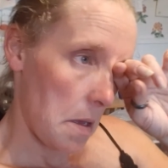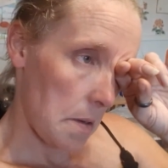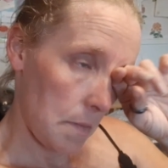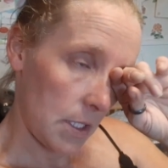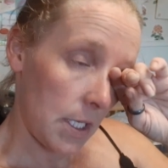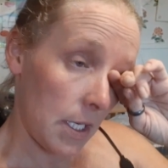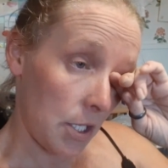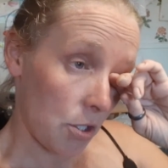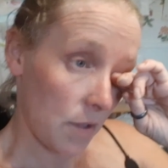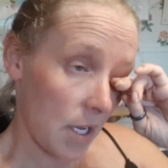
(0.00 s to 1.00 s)
my
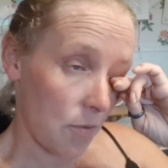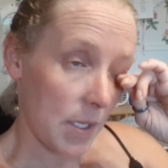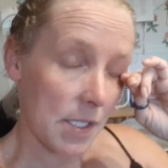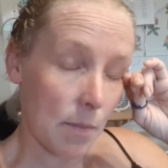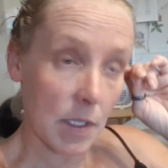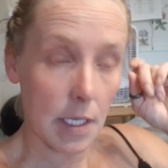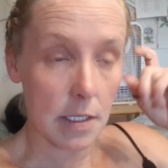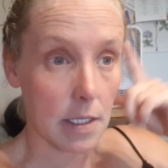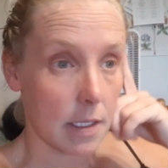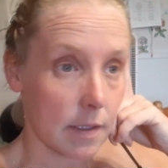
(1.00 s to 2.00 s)
teenager, that'd be something
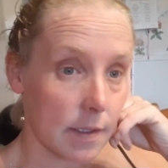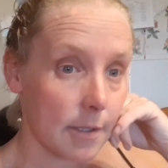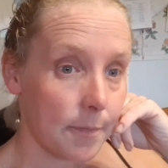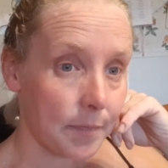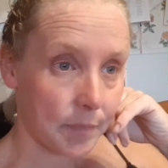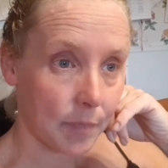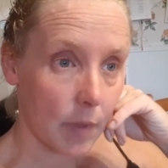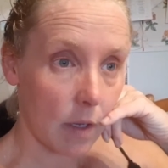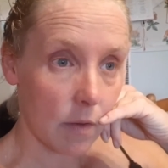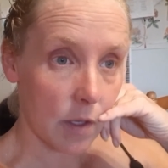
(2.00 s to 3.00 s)
easy, because
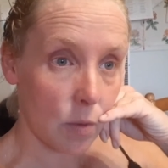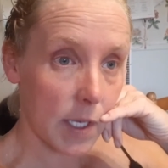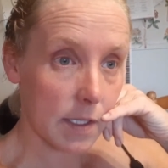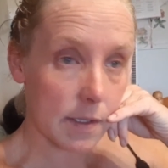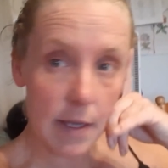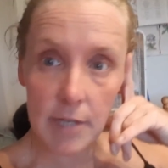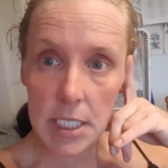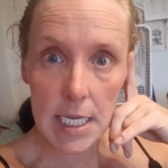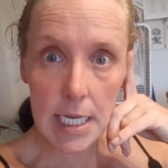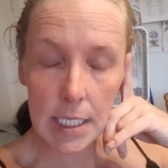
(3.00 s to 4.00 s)
though he's
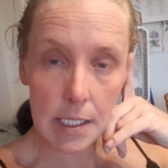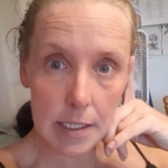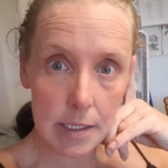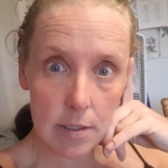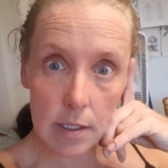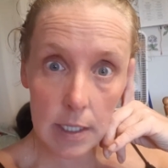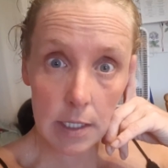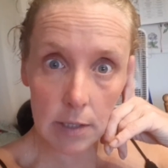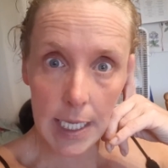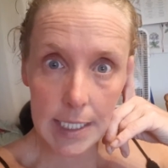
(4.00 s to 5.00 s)
17, he's still a
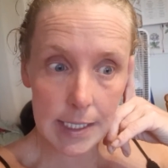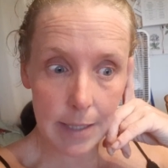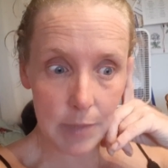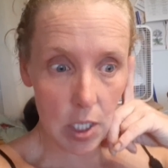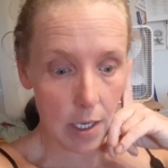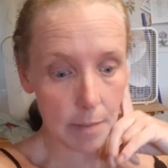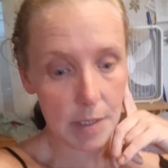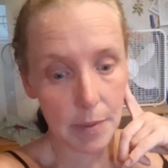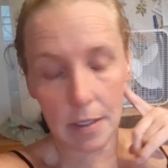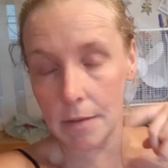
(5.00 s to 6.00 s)
little kid
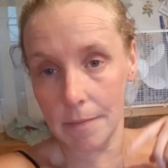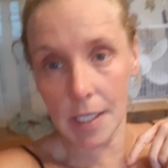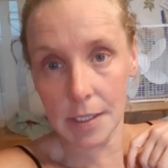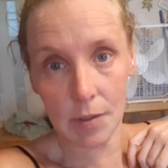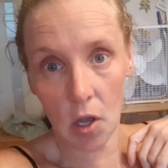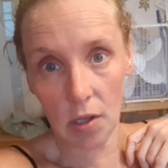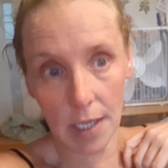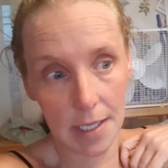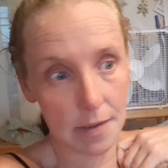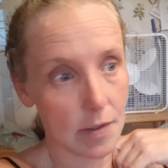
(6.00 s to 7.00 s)
sometimes, but that's all
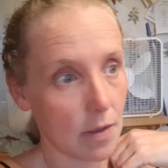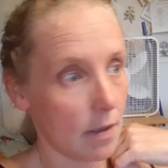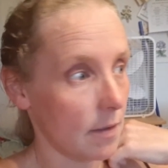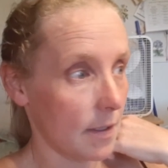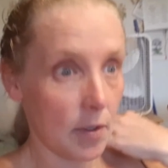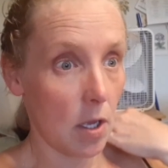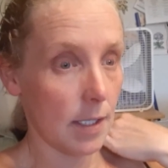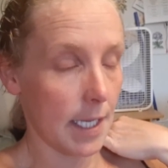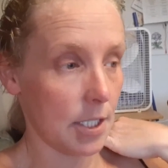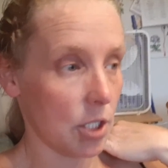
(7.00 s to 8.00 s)
kids, all of
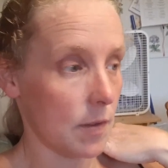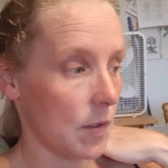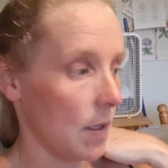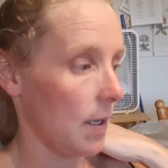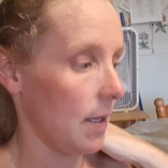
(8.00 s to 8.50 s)
all ages.